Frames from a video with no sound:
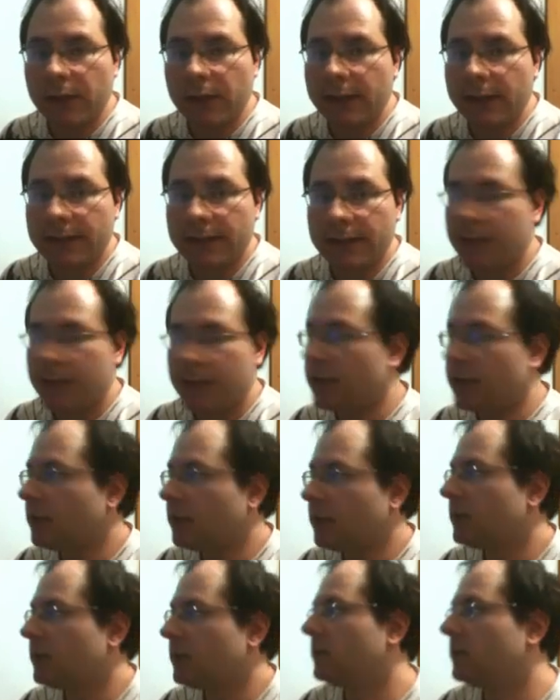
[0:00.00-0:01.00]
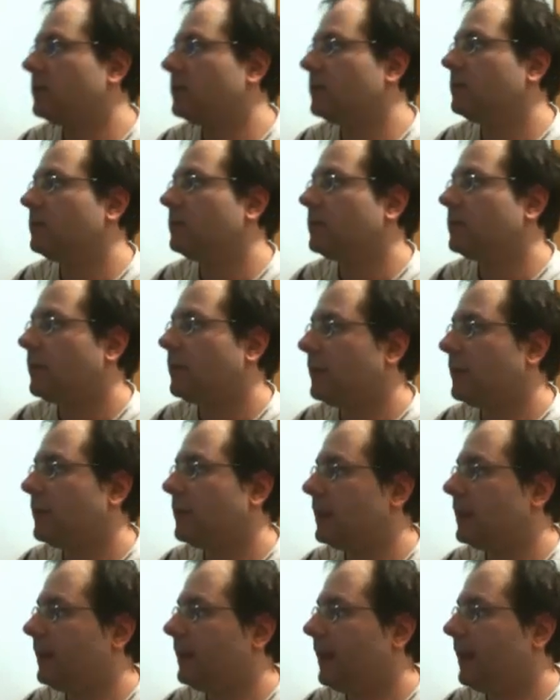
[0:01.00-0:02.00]
any signal, so something
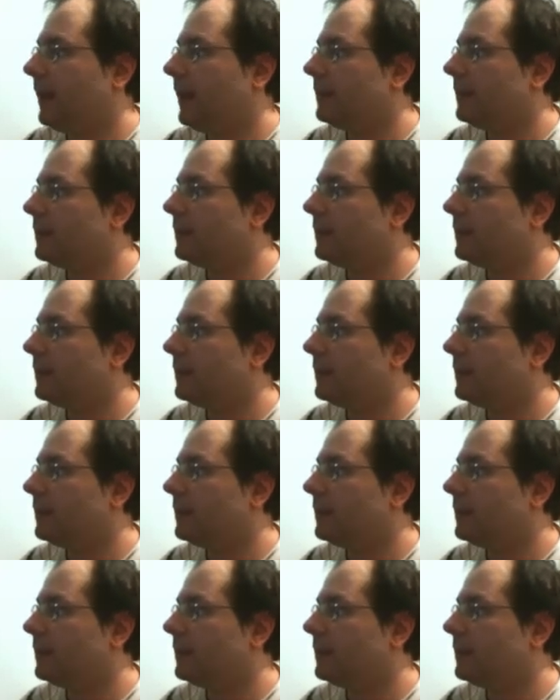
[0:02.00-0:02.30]
like that.